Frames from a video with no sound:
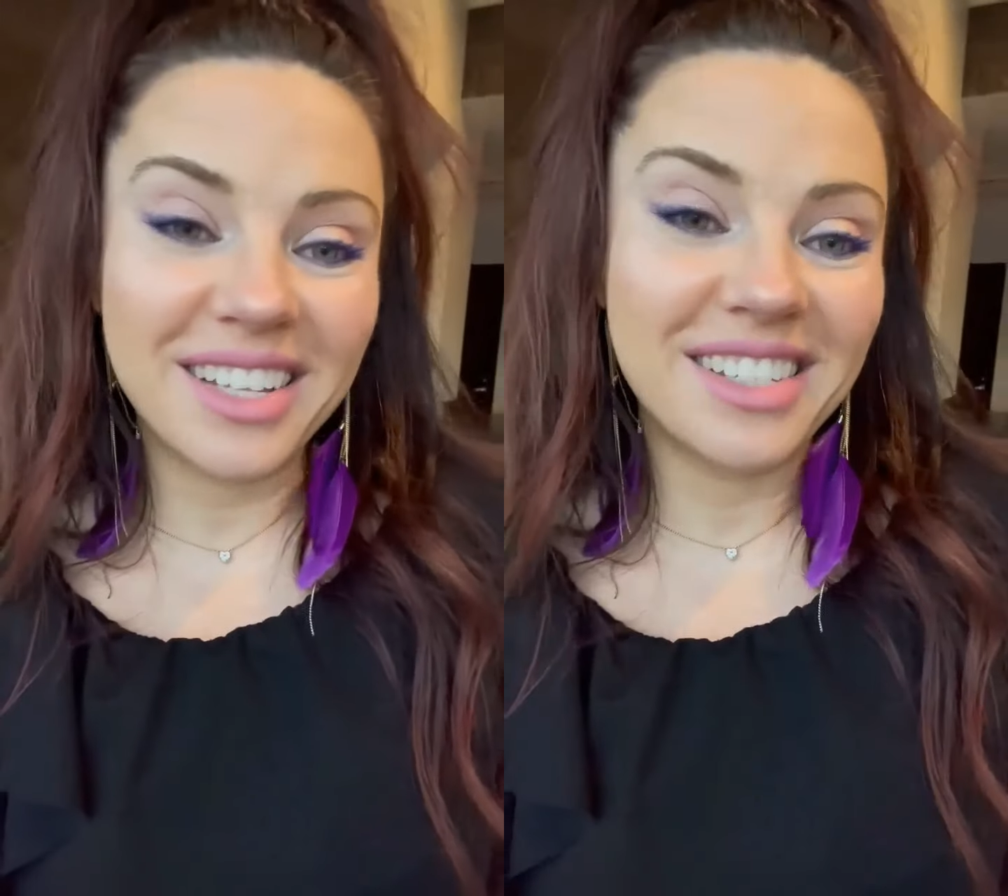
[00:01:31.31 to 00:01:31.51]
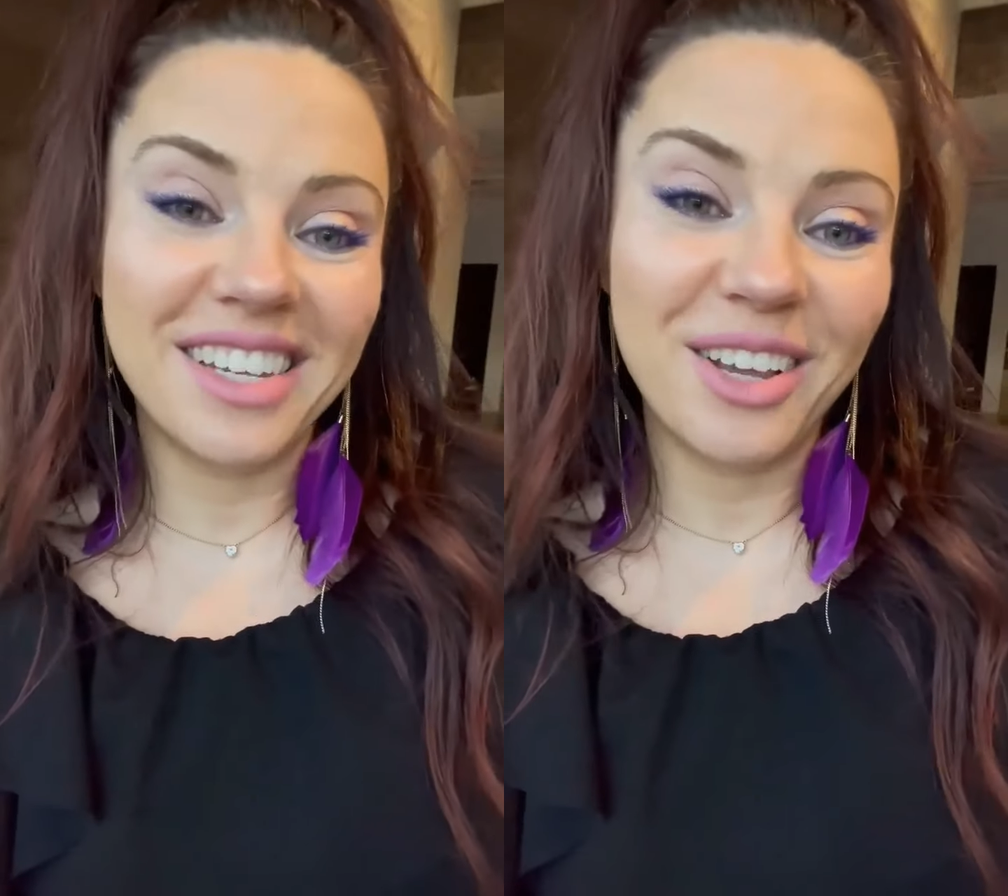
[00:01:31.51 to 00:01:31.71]

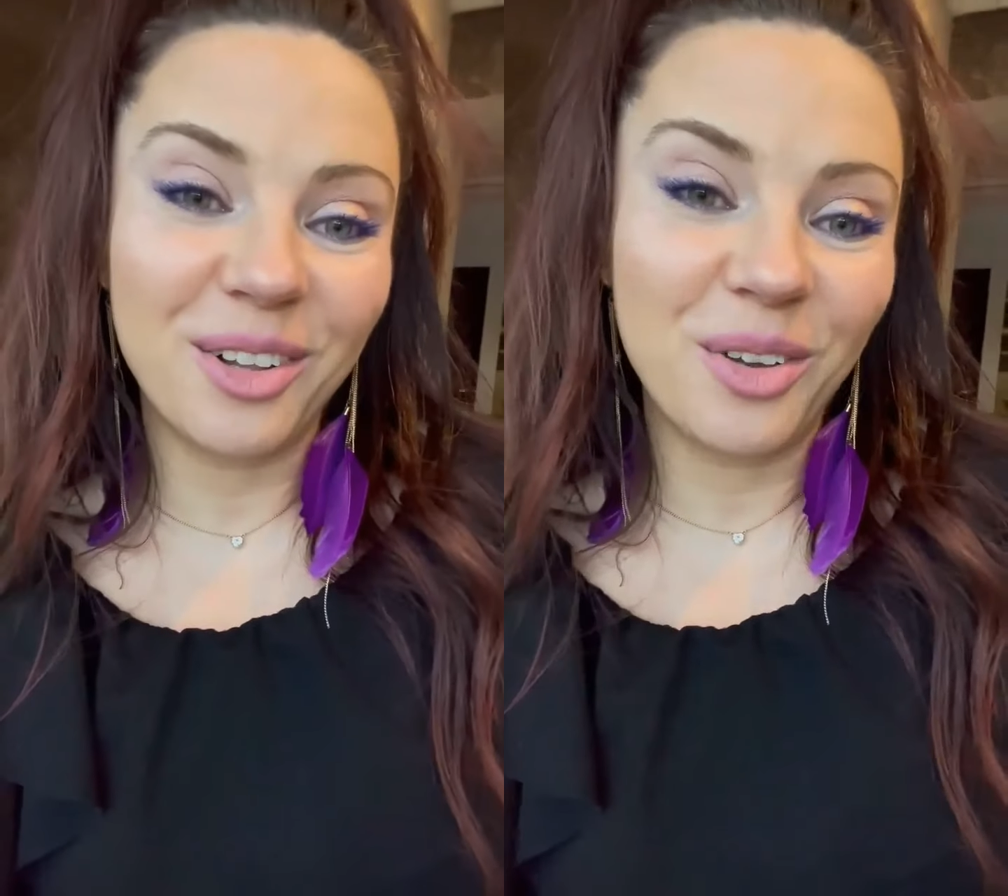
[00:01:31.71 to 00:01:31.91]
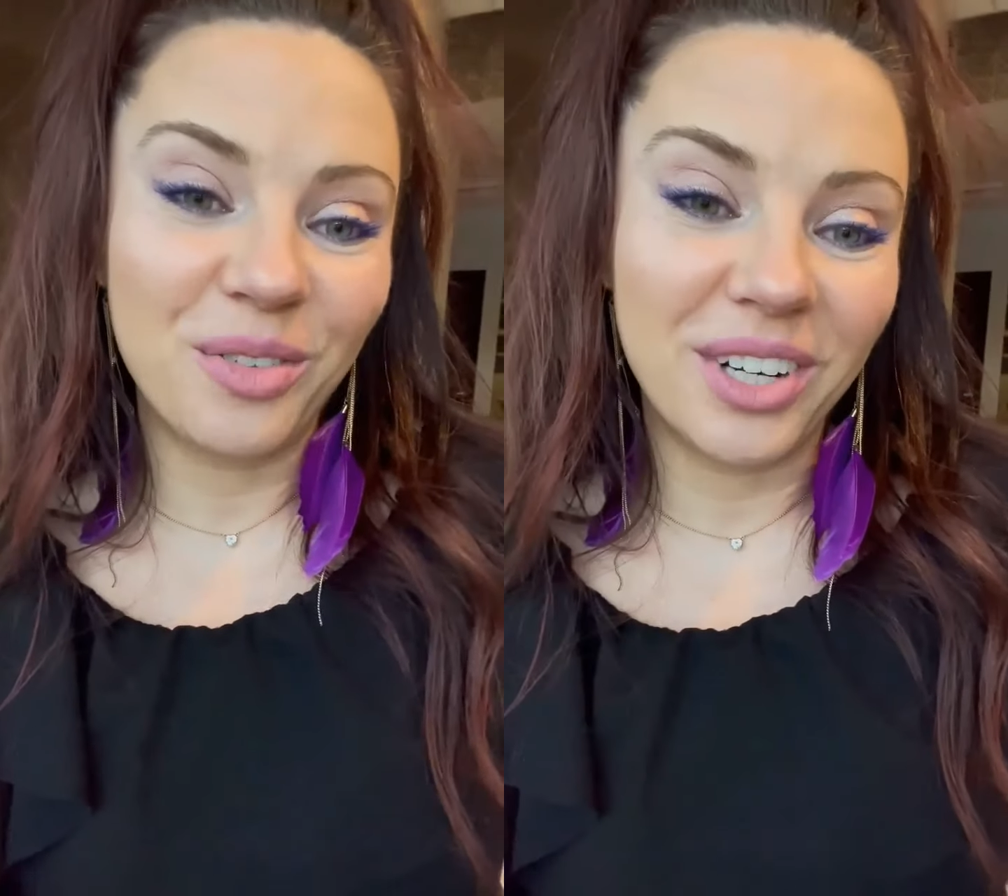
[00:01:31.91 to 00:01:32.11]
Z
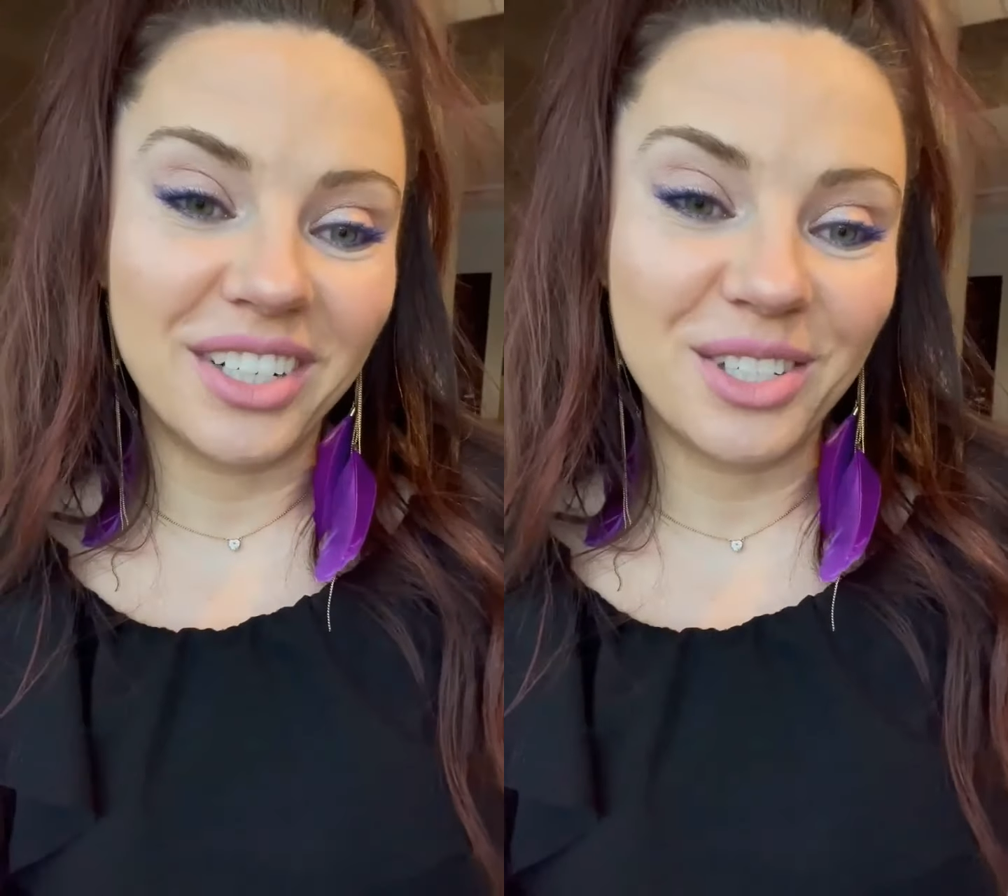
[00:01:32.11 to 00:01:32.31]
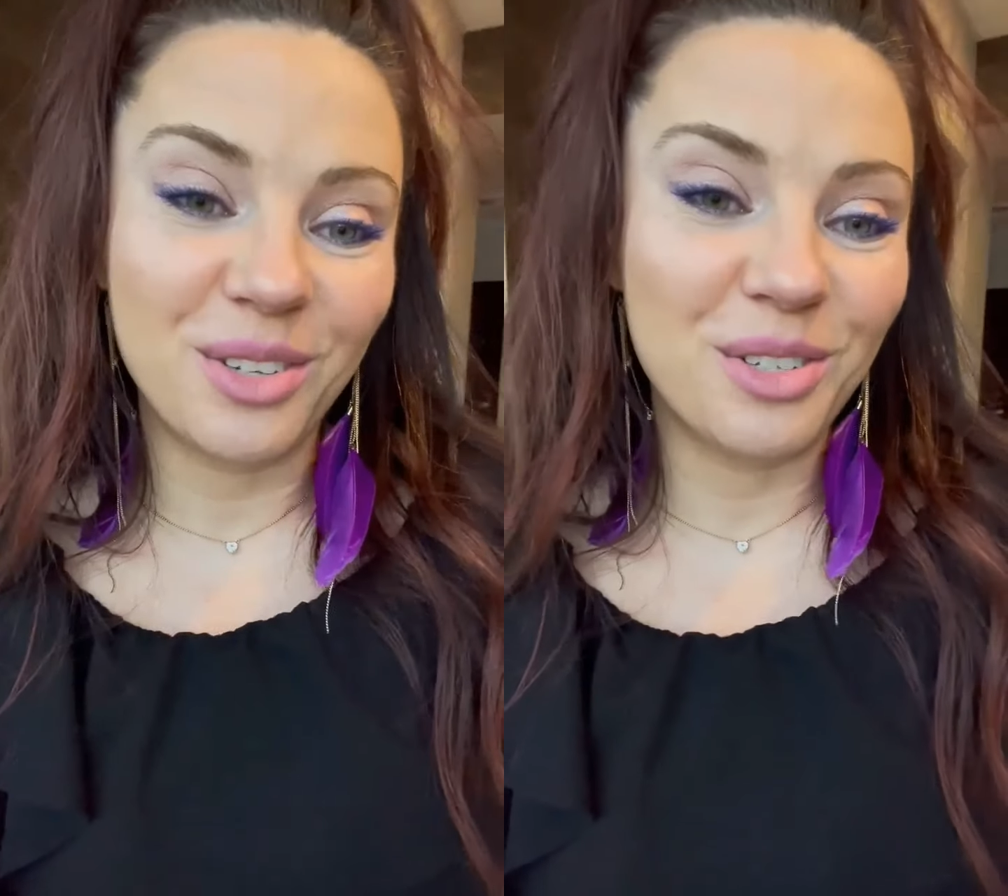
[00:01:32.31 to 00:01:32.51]
all over
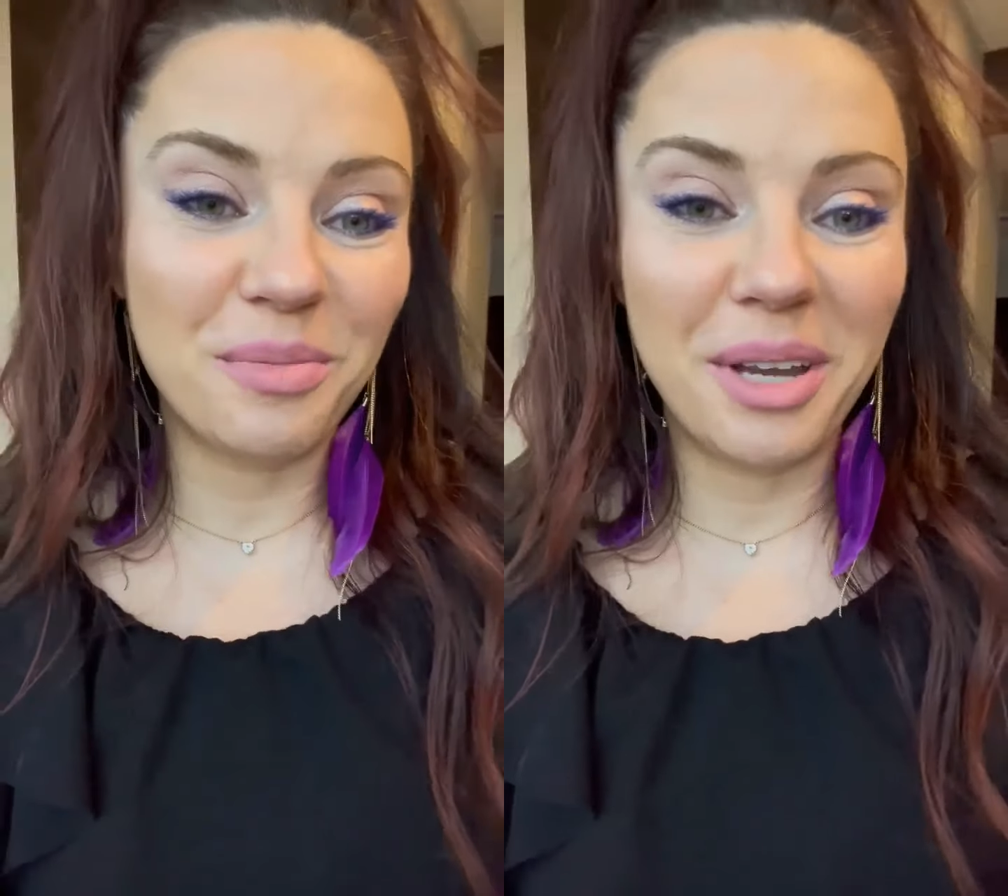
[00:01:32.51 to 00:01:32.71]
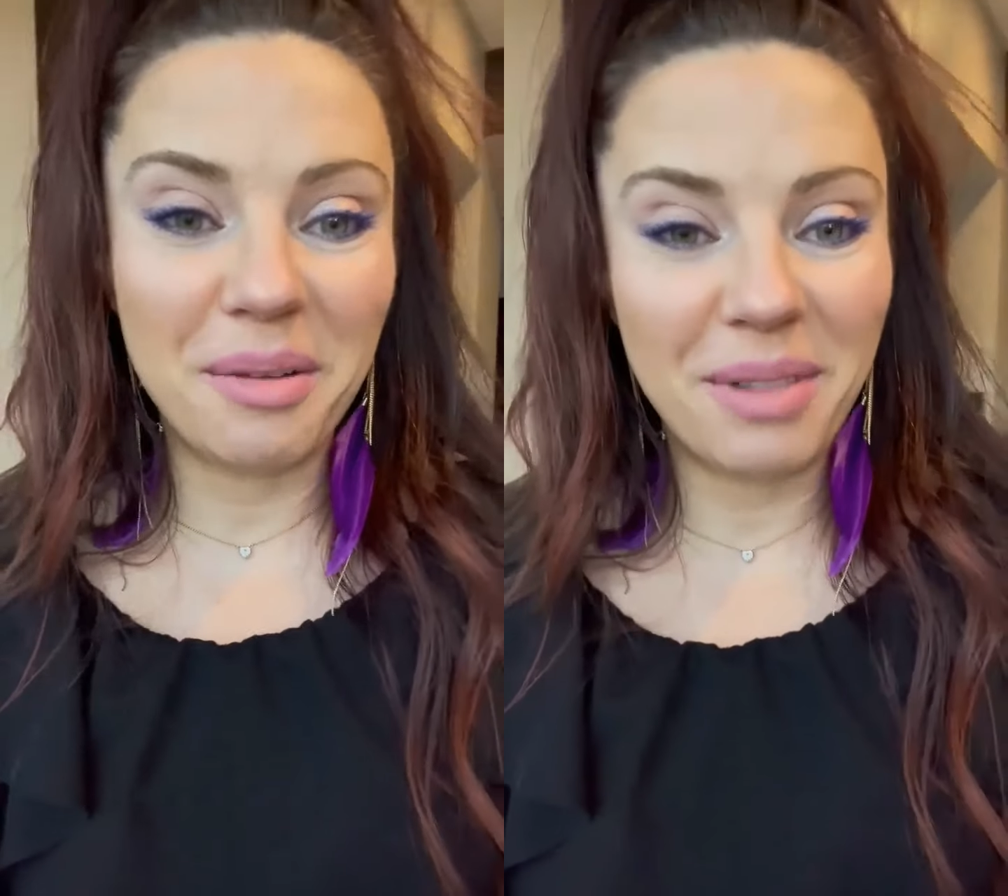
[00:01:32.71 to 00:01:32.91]
social media